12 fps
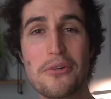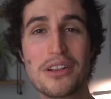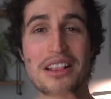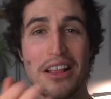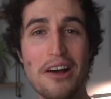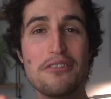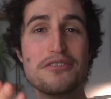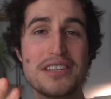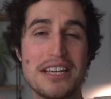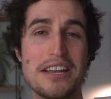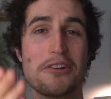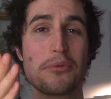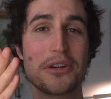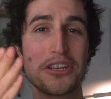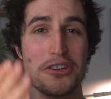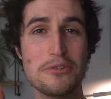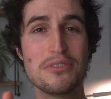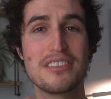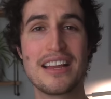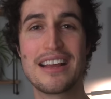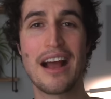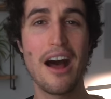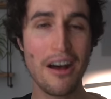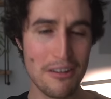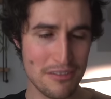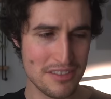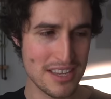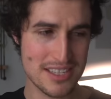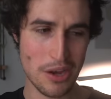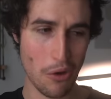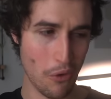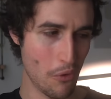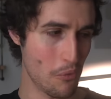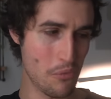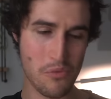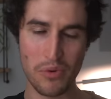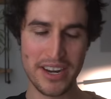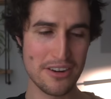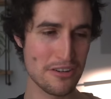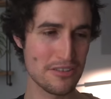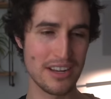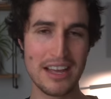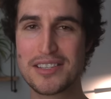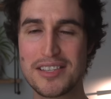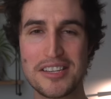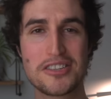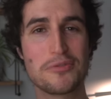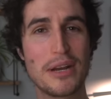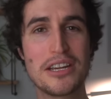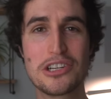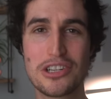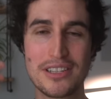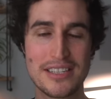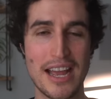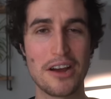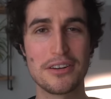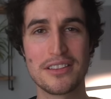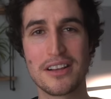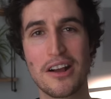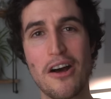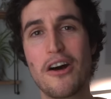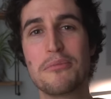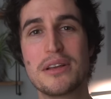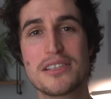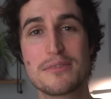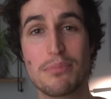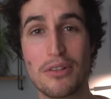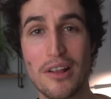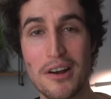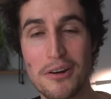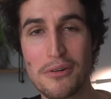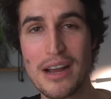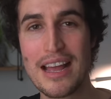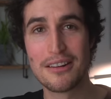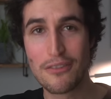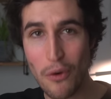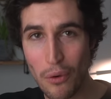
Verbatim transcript: I would love to hear what you think of this whole weird situation down in the comments below. And of